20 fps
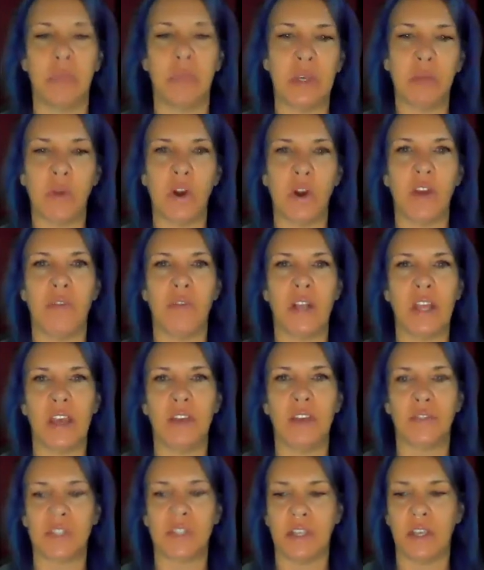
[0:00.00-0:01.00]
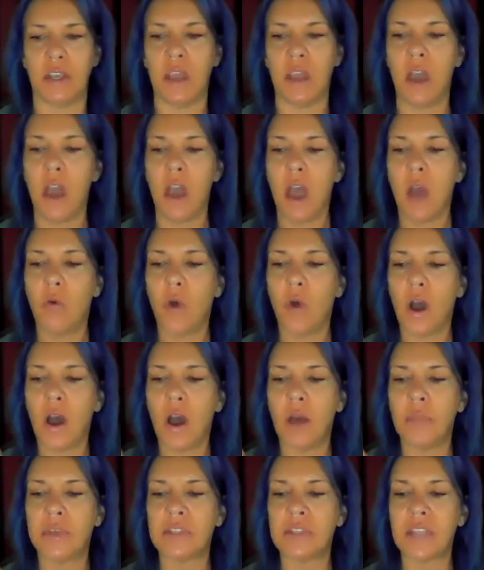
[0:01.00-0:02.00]
being part of LAFC,
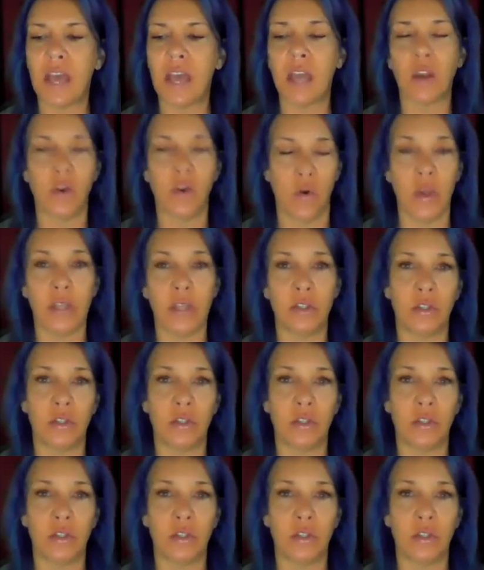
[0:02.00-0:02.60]
is that